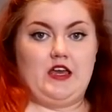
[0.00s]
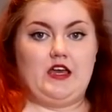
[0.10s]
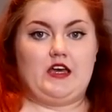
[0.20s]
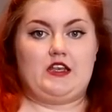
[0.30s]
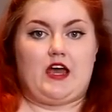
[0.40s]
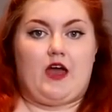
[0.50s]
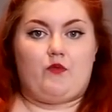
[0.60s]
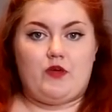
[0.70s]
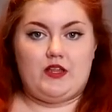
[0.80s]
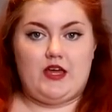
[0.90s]
And I
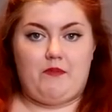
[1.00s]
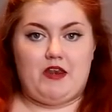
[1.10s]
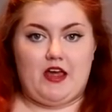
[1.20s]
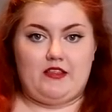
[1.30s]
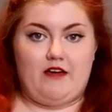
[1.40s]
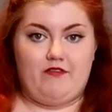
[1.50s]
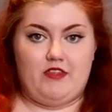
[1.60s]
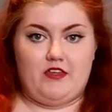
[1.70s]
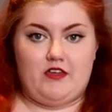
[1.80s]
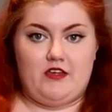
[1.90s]
really, I mean, I love
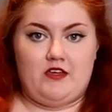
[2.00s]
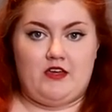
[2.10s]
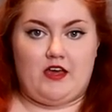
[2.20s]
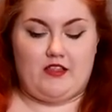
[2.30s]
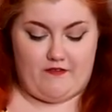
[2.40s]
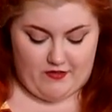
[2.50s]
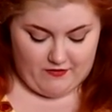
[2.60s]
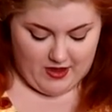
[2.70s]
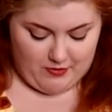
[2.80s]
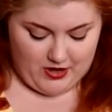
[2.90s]
the, I love the
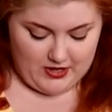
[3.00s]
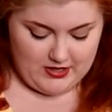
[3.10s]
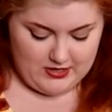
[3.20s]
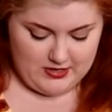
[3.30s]
fabric.